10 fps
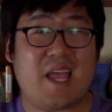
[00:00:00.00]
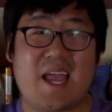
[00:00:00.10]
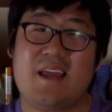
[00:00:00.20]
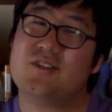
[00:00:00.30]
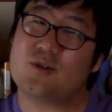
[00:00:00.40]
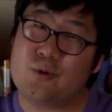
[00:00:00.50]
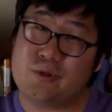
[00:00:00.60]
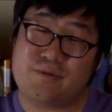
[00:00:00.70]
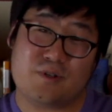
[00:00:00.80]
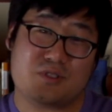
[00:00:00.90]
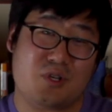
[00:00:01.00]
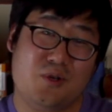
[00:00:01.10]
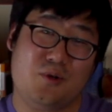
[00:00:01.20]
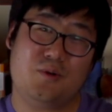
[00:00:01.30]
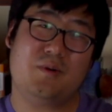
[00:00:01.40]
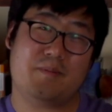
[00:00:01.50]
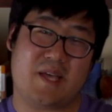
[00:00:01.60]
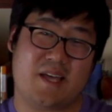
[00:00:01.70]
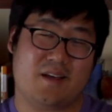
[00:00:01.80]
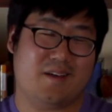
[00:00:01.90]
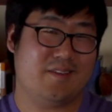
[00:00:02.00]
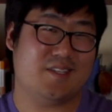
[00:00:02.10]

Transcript: and it's only for 2 mana.